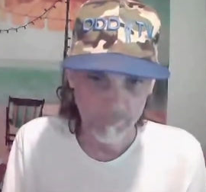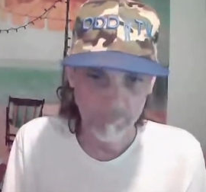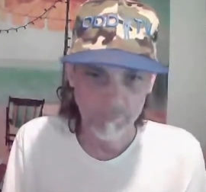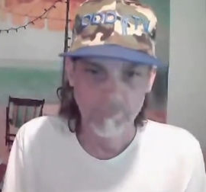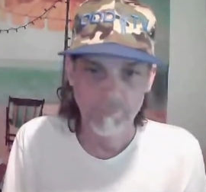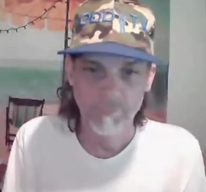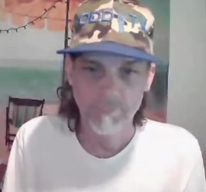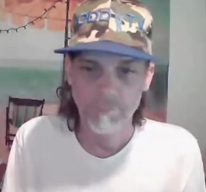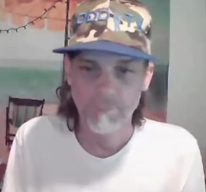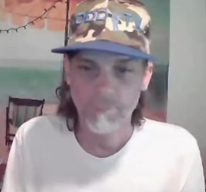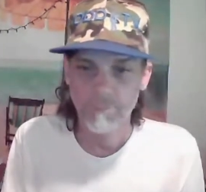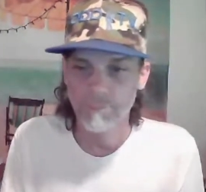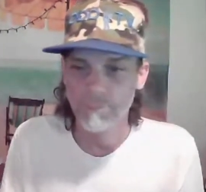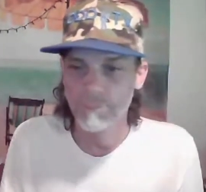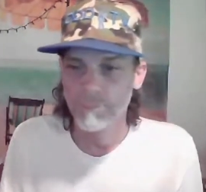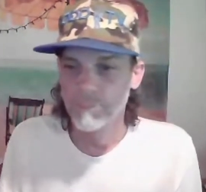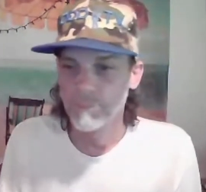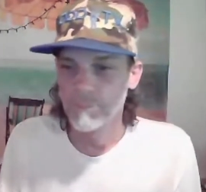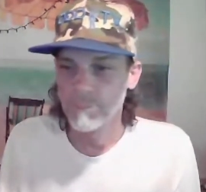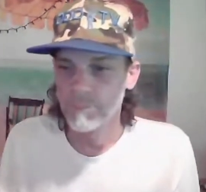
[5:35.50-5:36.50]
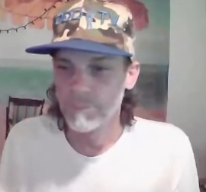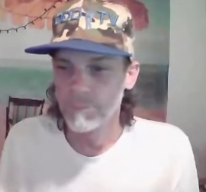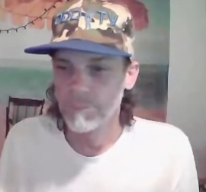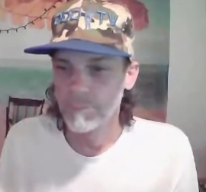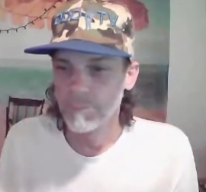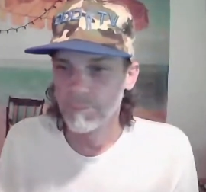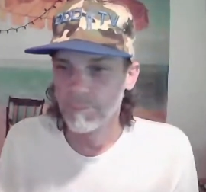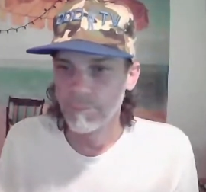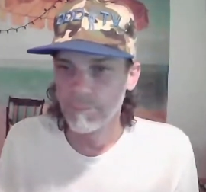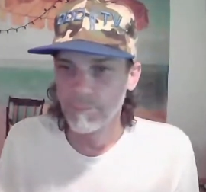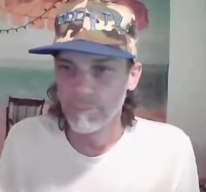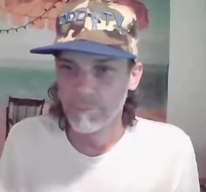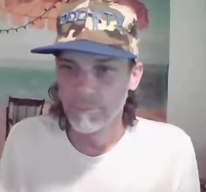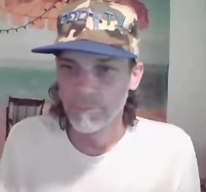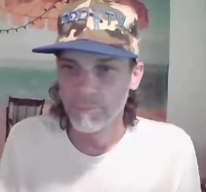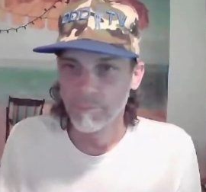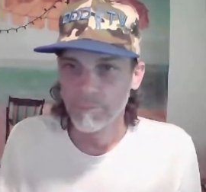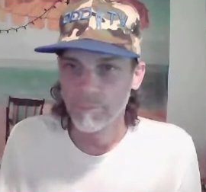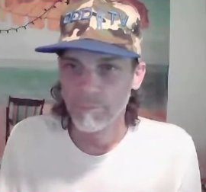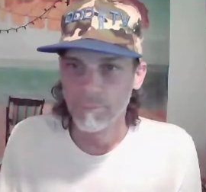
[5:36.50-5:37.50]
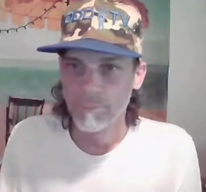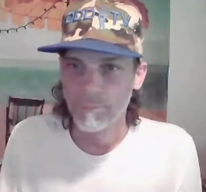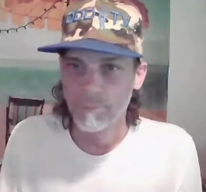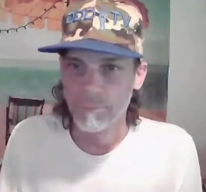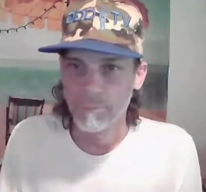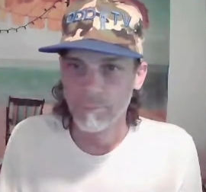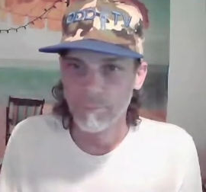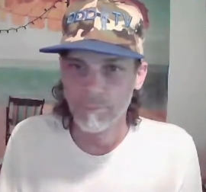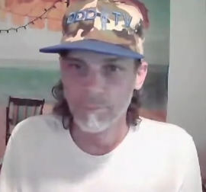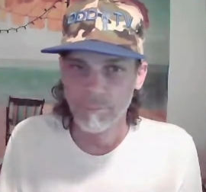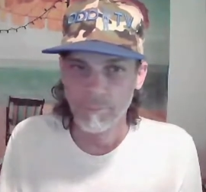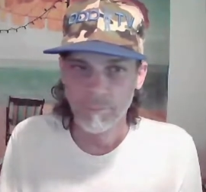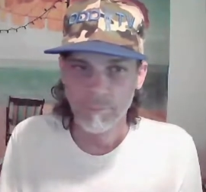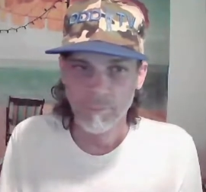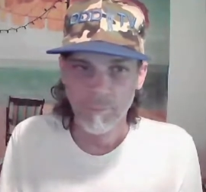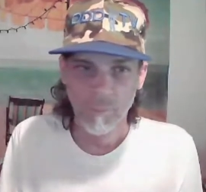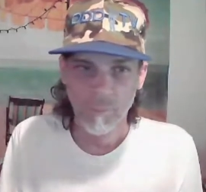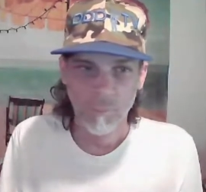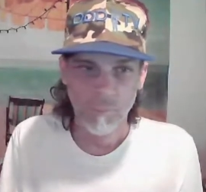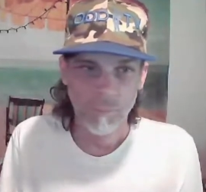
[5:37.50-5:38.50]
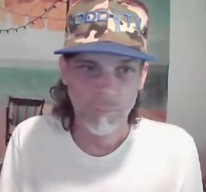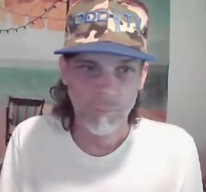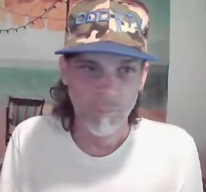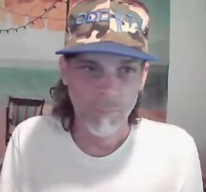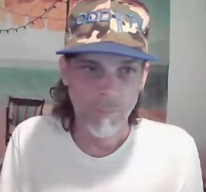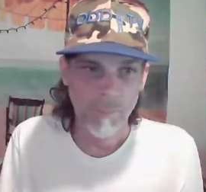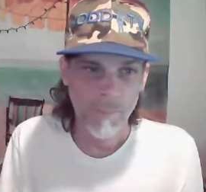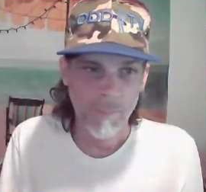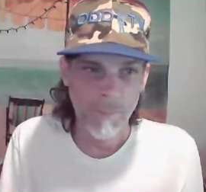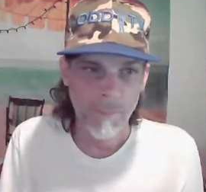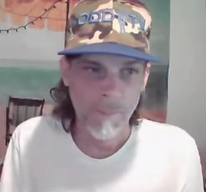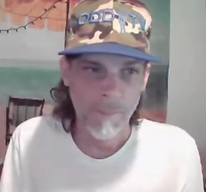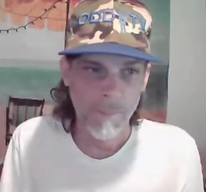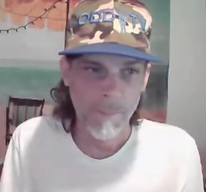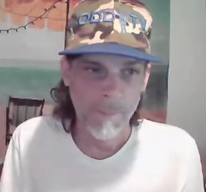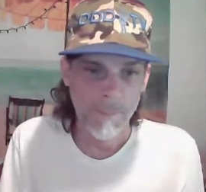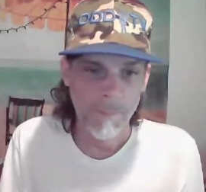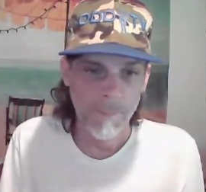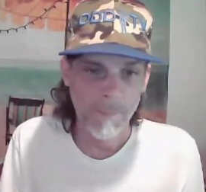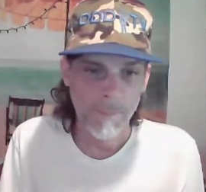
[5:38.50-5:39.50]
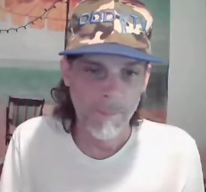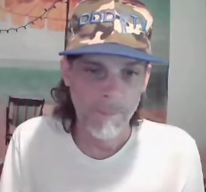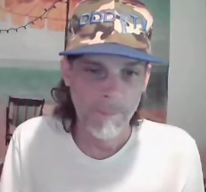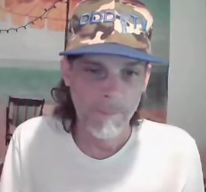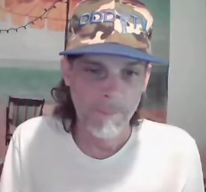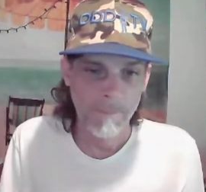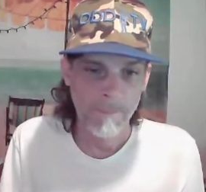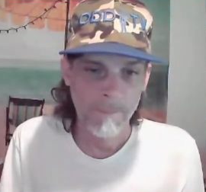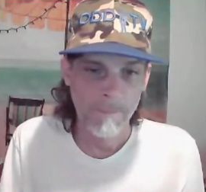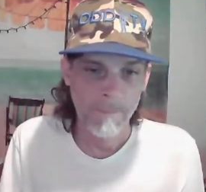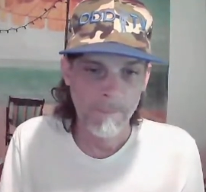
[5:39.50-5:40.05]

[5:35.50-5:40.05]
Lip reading: (silence)